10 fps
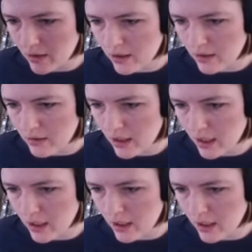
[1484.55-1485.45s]
can you
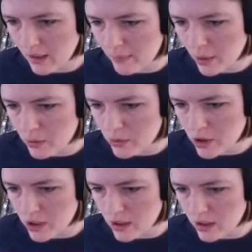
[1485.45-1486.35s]
get a
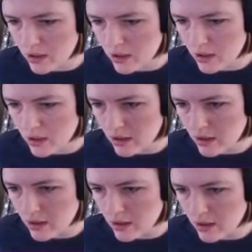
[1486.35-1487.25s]
potion?
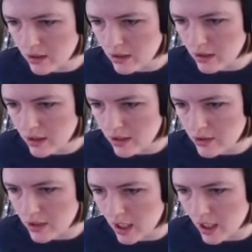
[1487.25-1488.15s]
Yes,
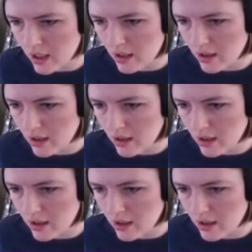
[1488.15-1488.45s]
you can.